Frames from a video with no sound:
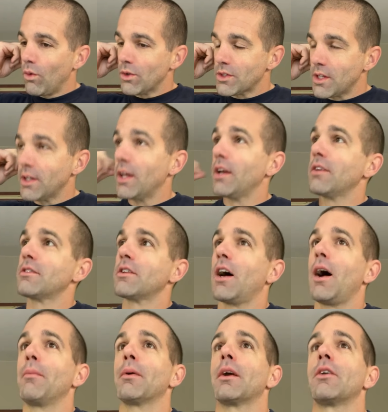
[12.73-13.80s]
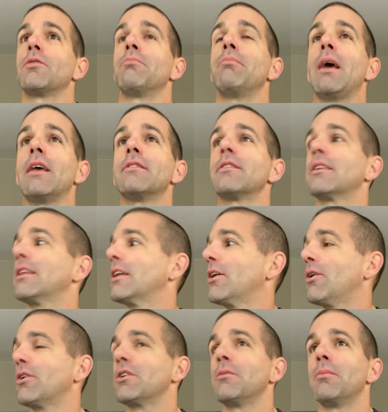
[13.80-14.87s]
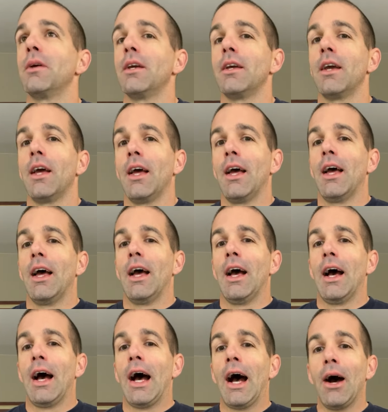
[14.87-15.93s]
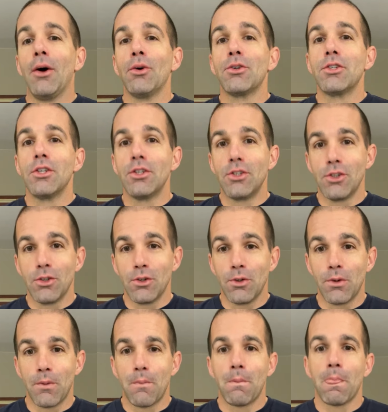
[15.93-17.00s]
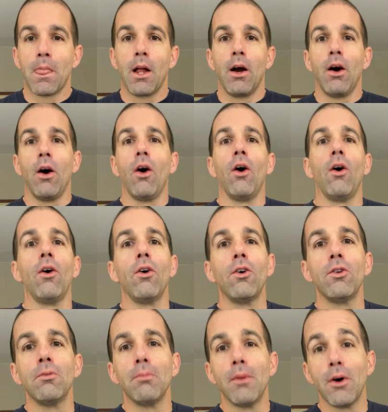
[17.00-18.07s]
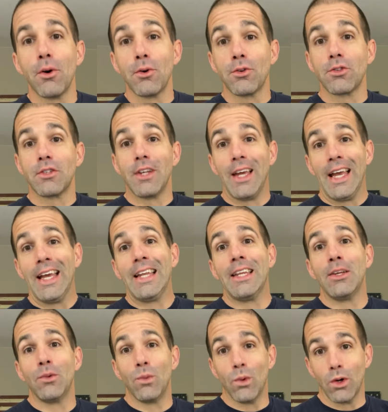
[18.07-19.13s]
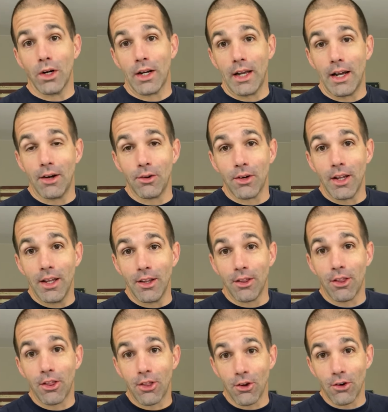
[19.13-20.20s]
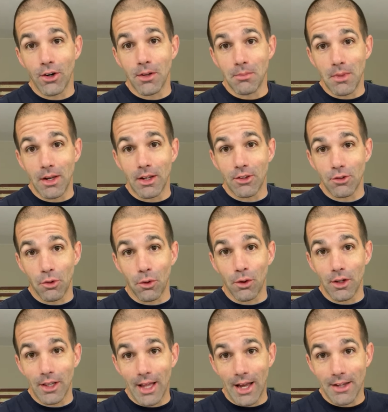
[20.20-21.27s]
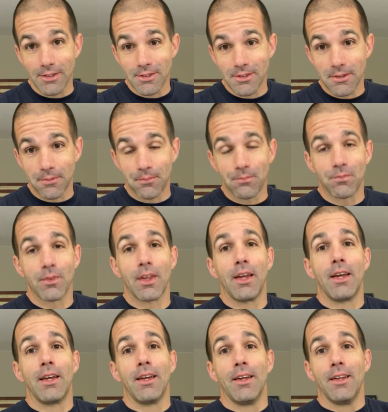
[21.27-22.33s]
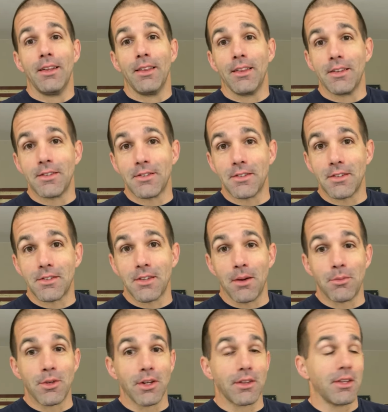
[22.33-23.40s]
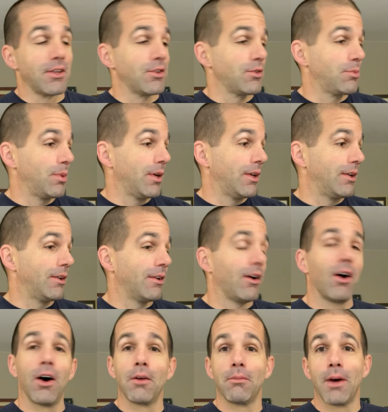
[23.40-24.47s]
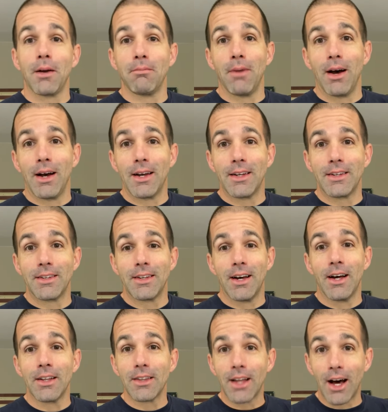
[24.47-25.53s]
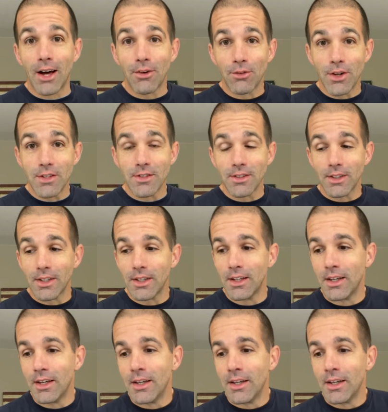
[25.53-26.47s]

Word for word: Today's topic is basically going to be how to do almost any workout in 30 minutes or less. This is a subject that has been on my mind a lot recently,